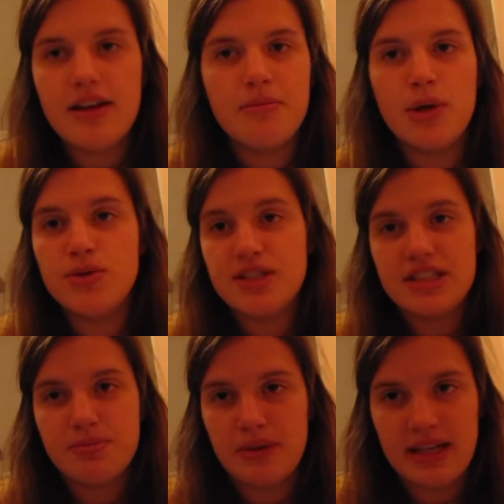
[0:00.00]
Moses
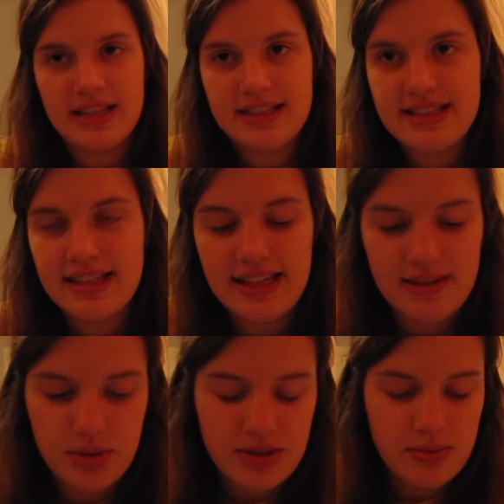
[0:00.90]
splitting the sea. I
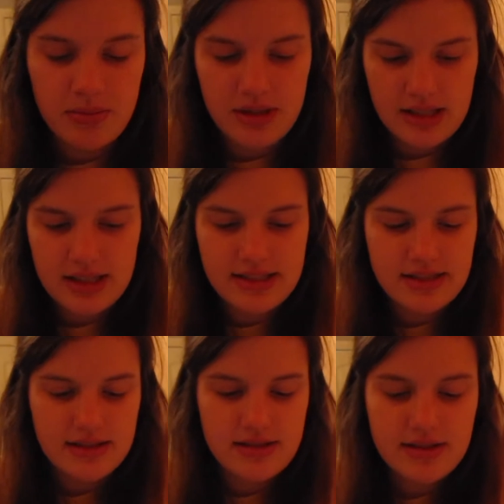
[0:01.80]
mean,
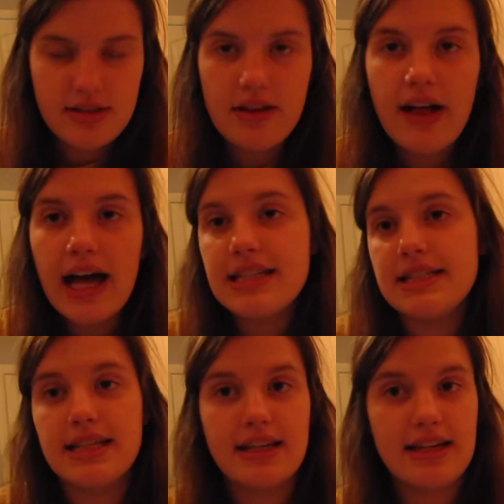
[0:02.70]
it's
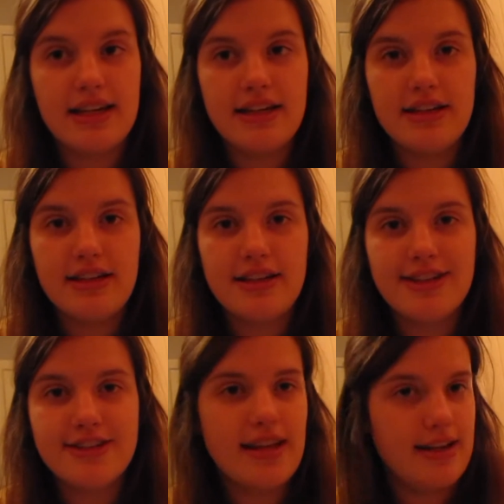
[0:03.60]
classic
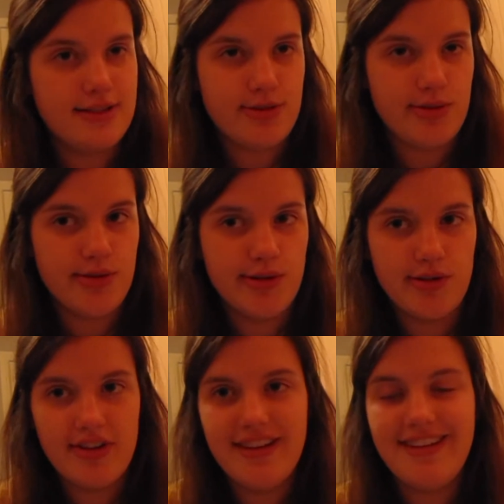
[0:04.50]
Sunday
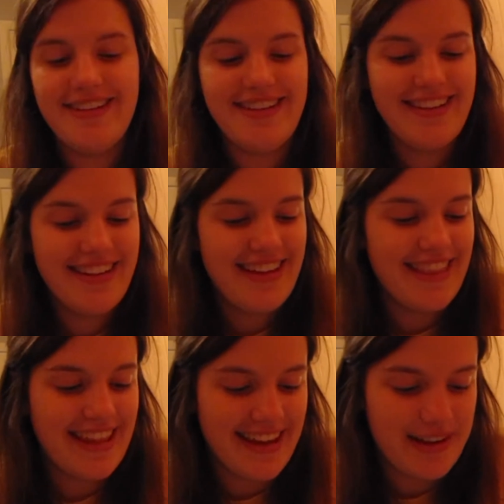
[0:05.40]
school
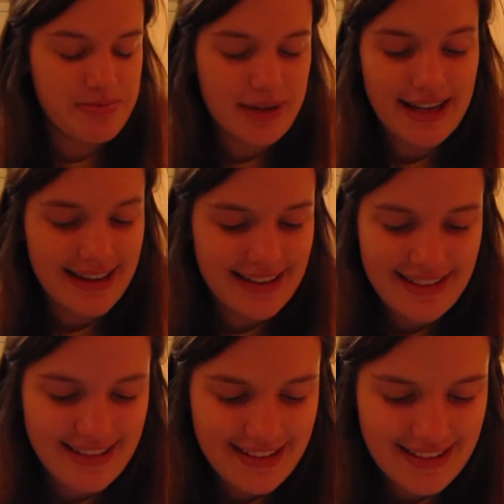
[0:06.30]
thing, but
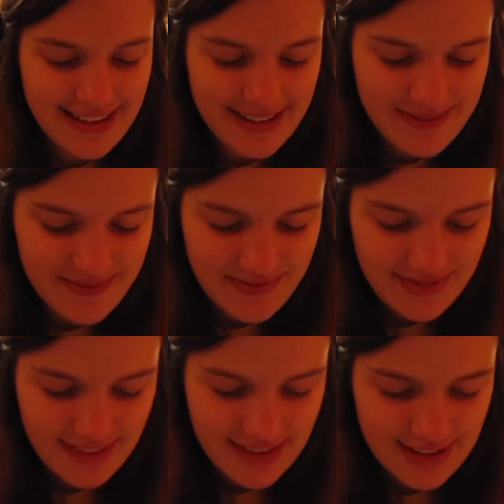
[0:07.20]

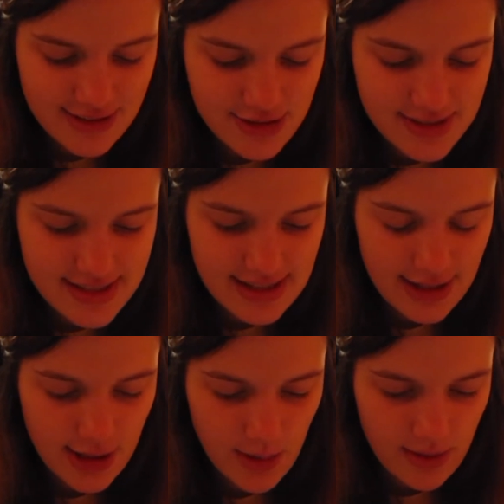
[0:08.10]
let's just
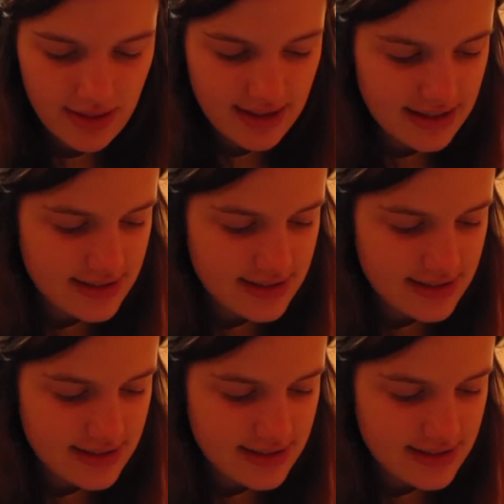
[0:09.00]
go with it.